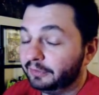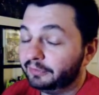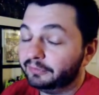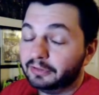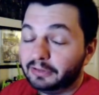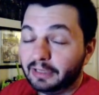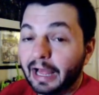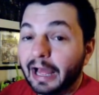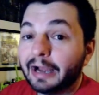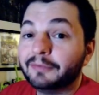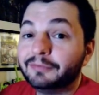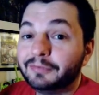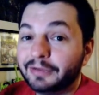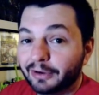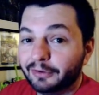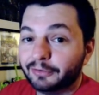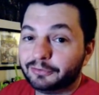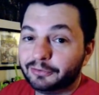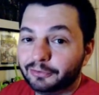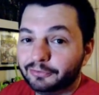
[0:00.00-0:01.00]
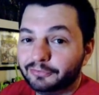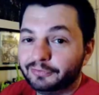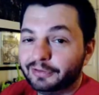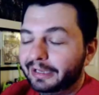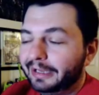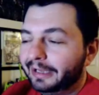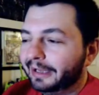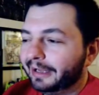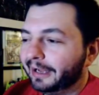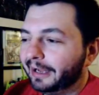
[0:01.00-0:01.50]
There's a lot of characters
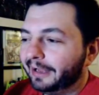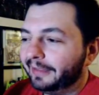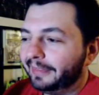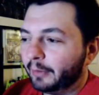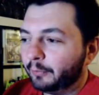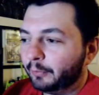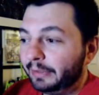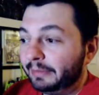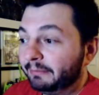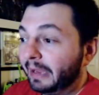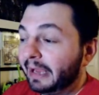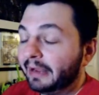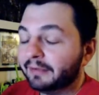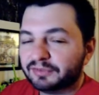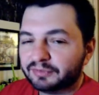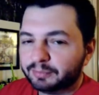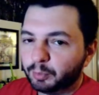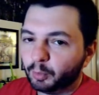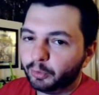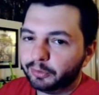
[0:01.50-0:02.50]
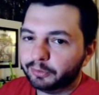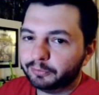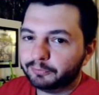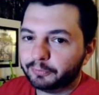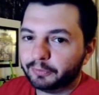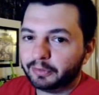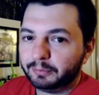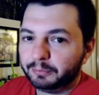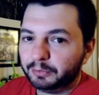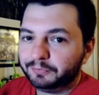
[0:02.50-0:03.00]
uh, that we may have
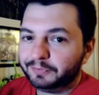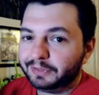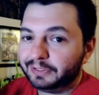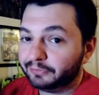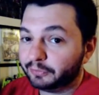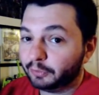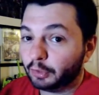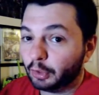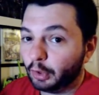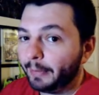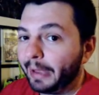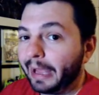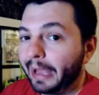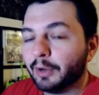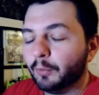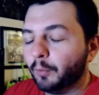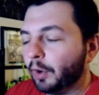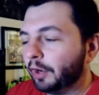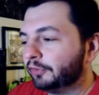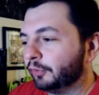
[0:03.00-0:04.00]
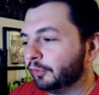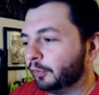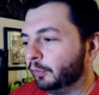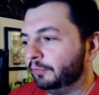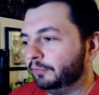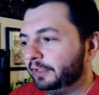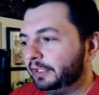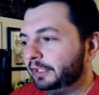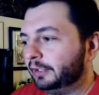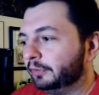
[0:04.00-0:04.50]
spoiled for the movie, so go back and watch our
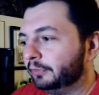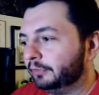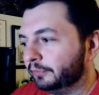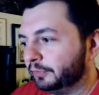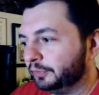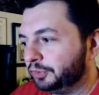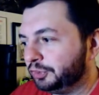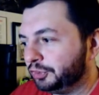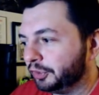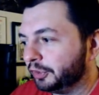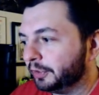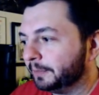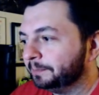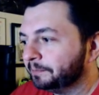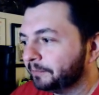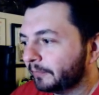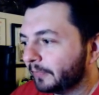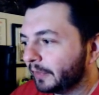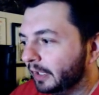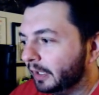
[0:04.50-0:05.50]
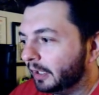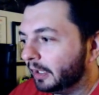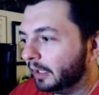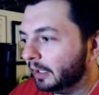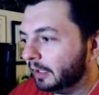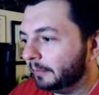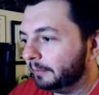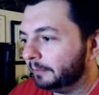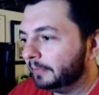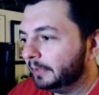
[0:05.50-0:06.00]
old videos for sure.
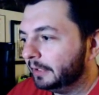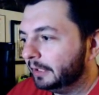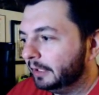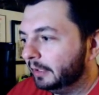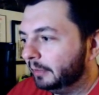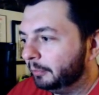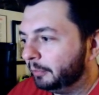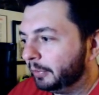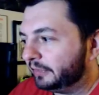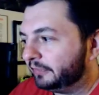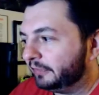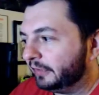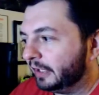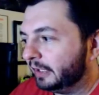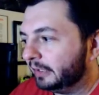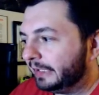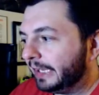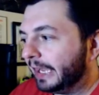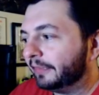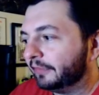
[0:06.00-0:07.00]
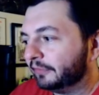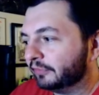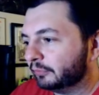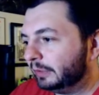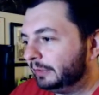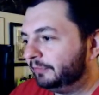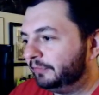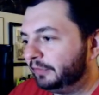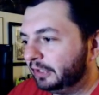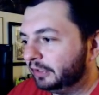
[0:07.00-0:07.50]
Um, but uh, yeah, the
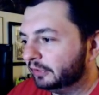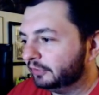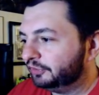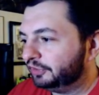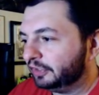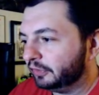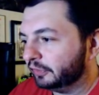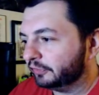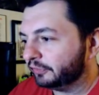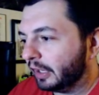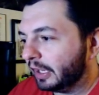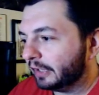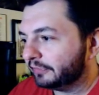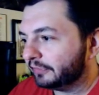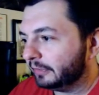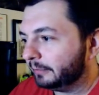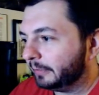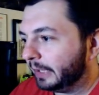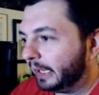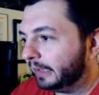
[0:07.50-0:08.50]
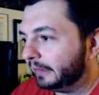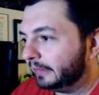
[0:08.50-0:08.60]
Scream figure, she looks awesome.